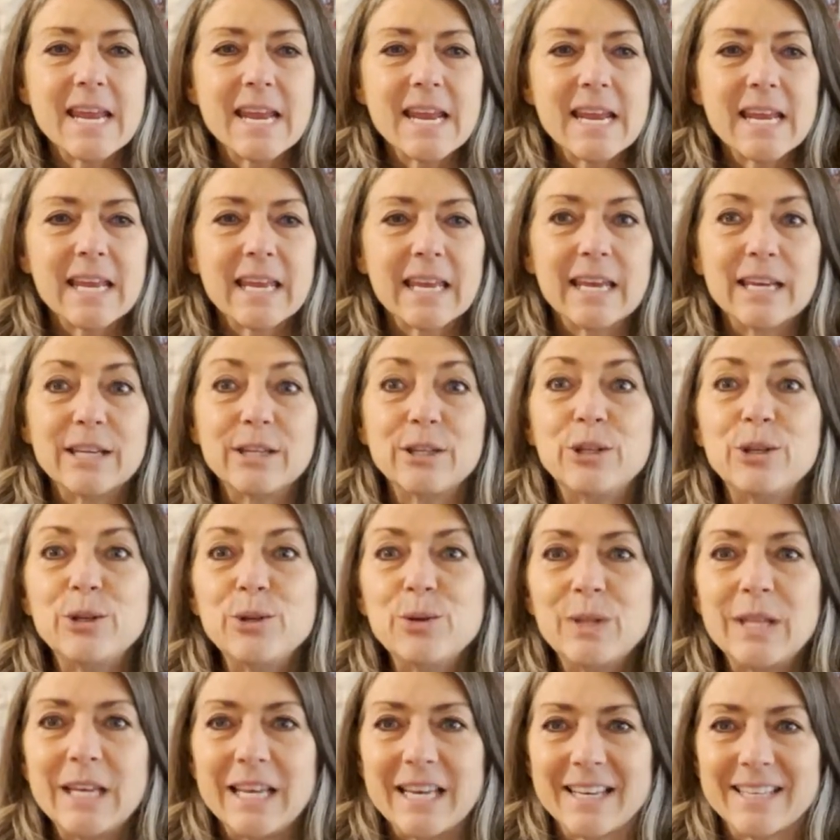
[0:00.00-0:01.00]
can
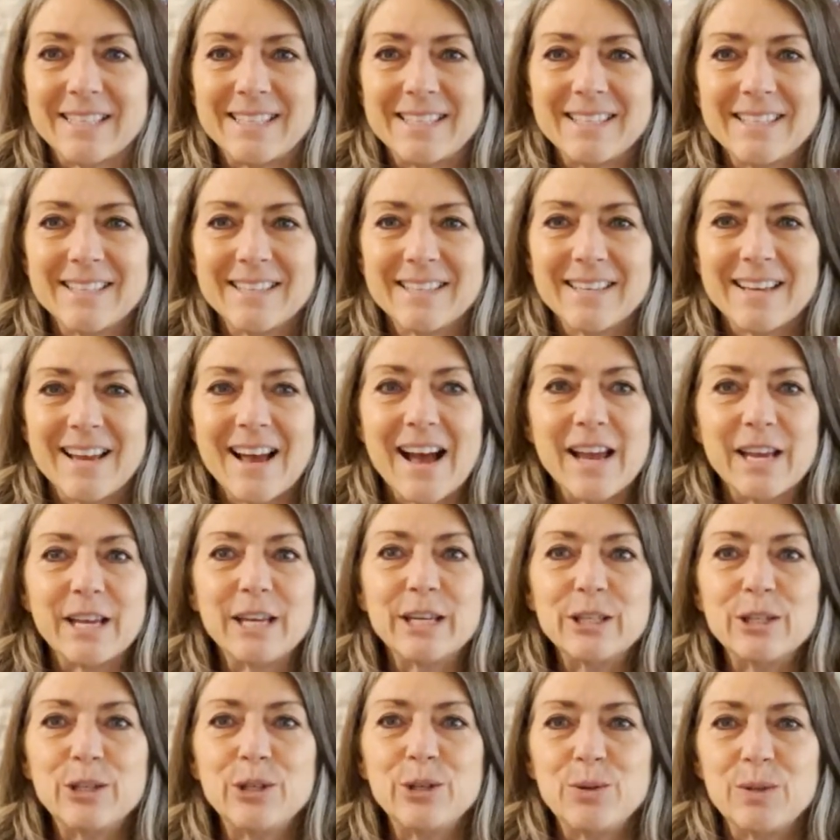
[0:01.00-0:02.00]
do this. I
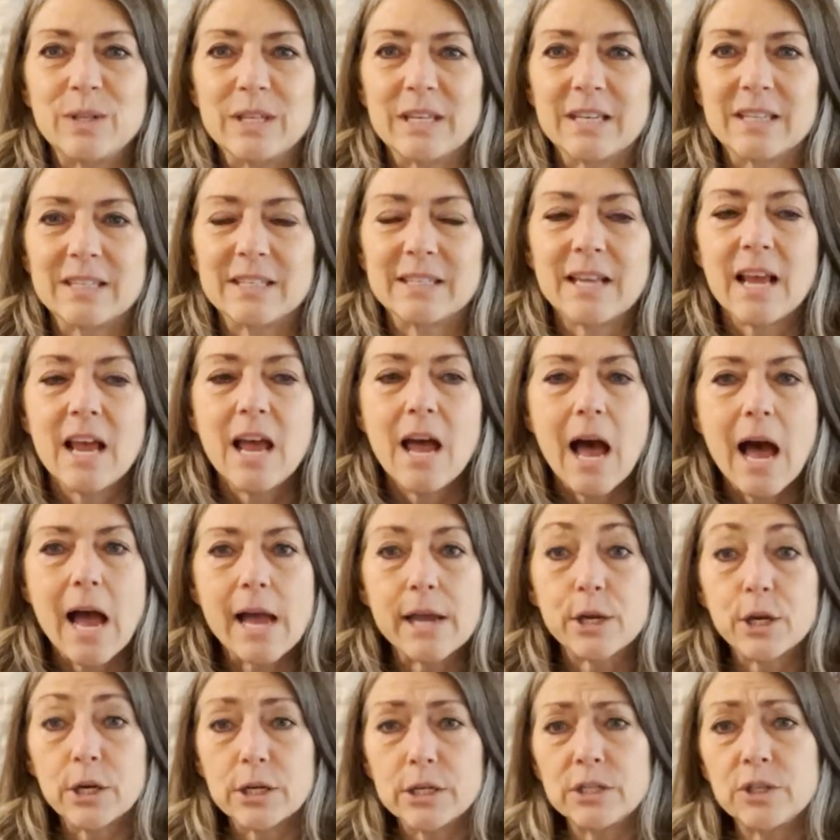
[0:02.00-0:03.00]
can do this.
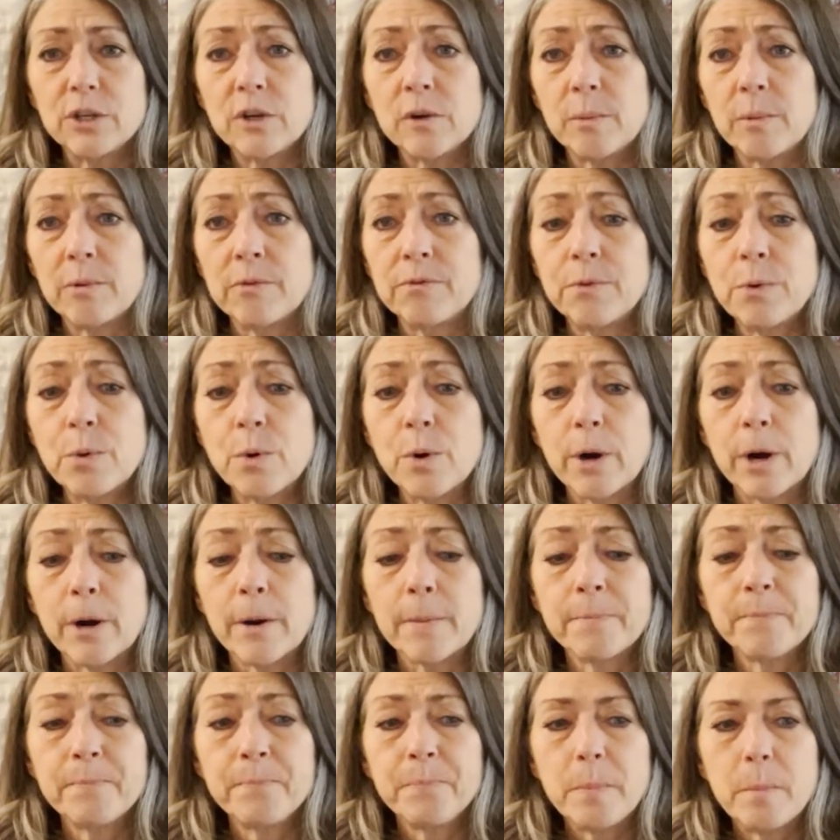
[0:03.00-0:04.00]
I couldn't do it
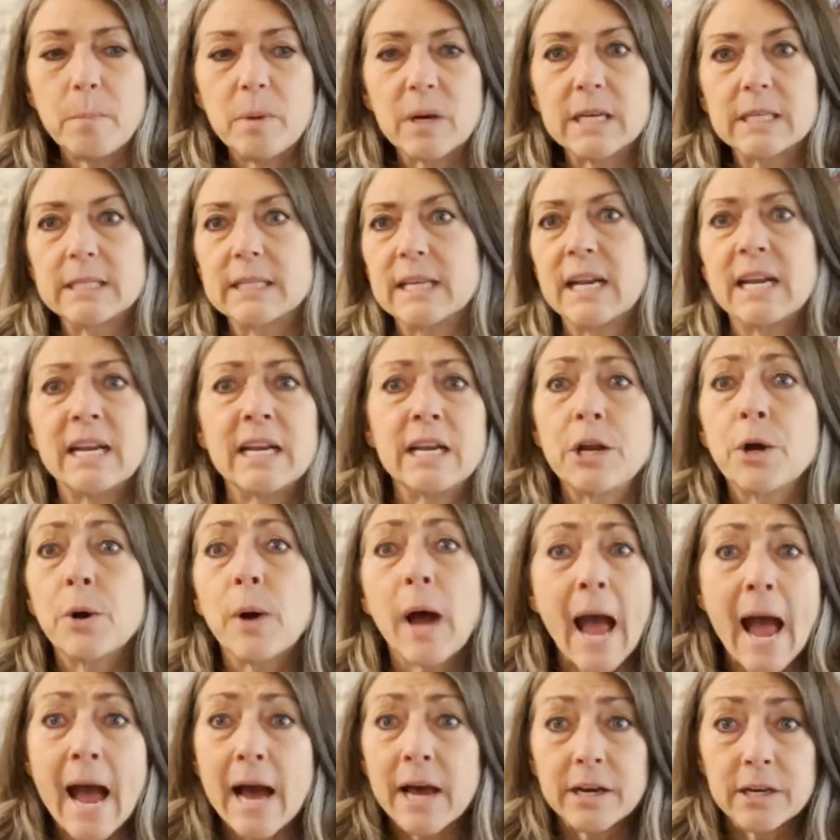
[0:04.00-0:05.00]
before because I didn't know
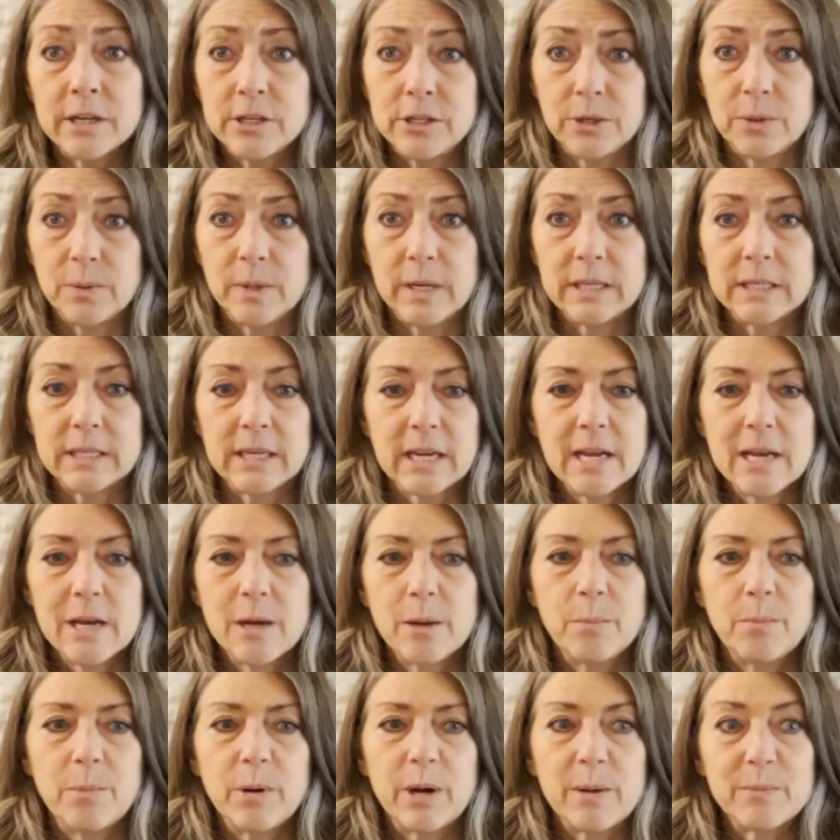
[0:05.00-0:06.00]
how to do it,
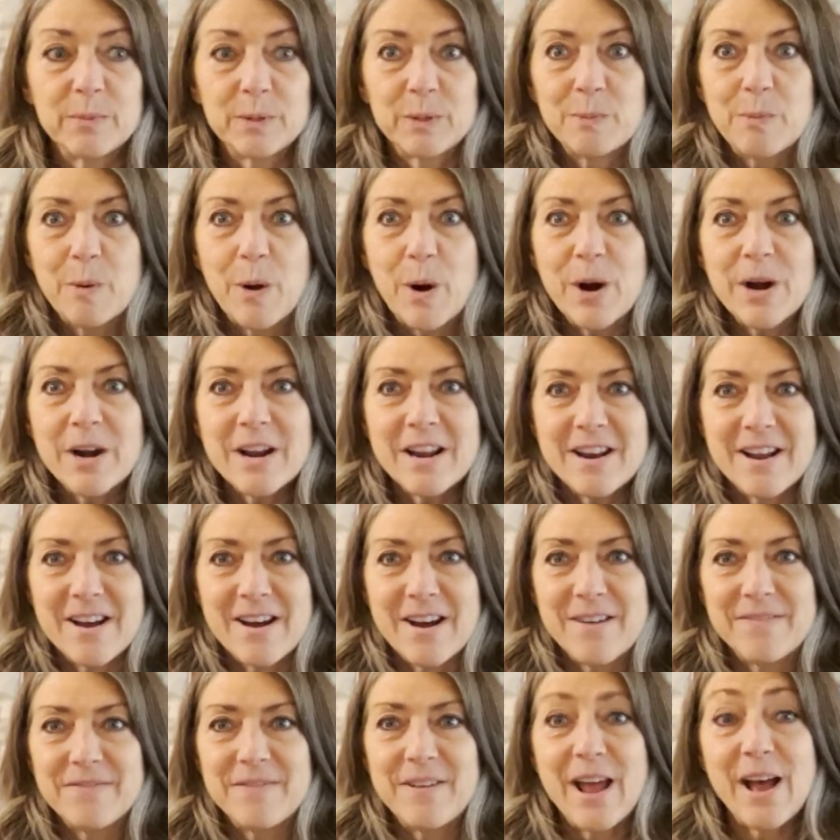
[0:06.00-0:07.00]
but I'm smart
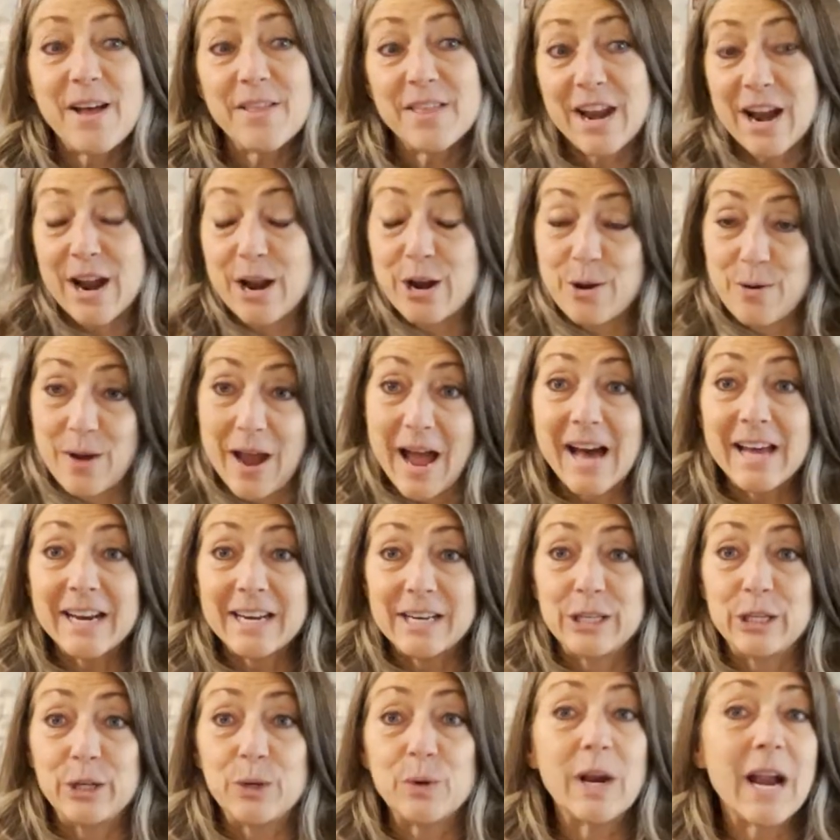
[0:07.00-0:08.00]
enough now that I know how
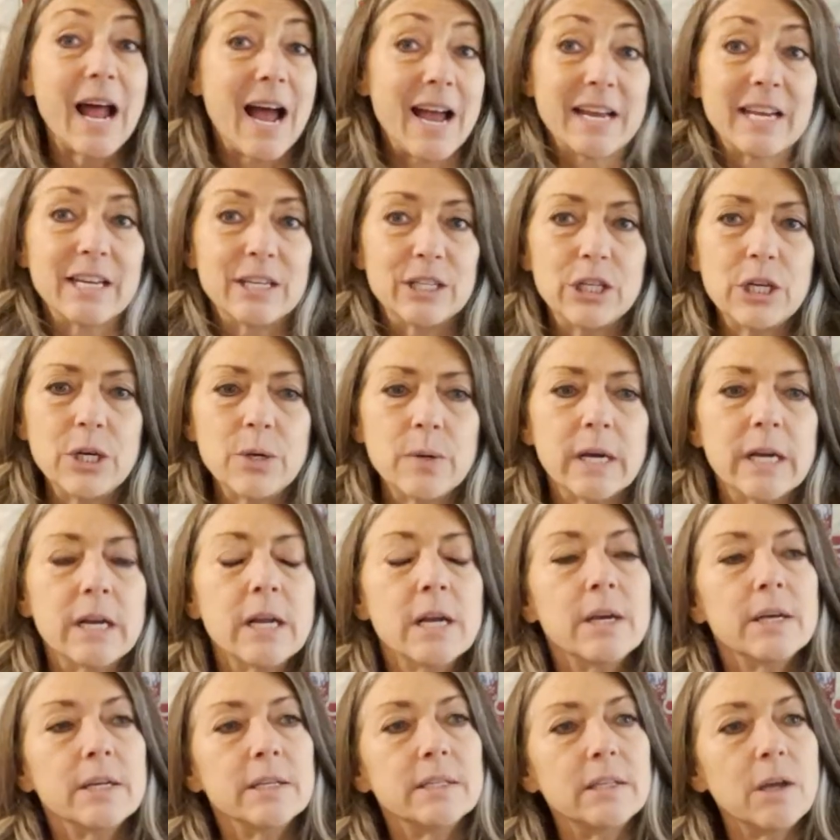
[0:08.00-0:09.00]
to do it. I can do it.
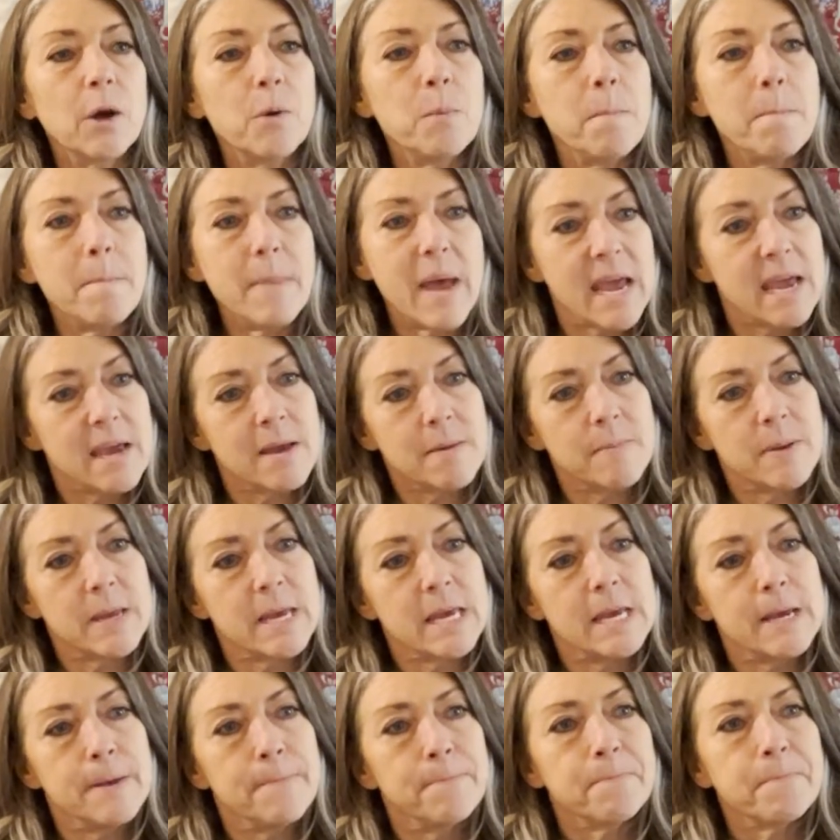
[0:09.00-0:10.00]
So
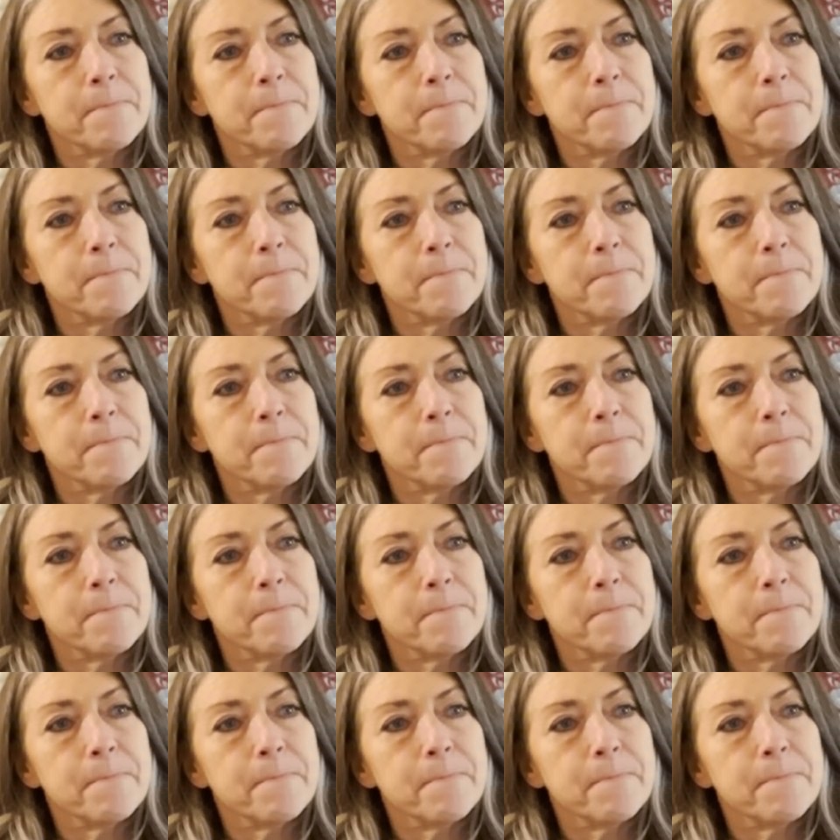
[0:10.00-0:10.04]
maybe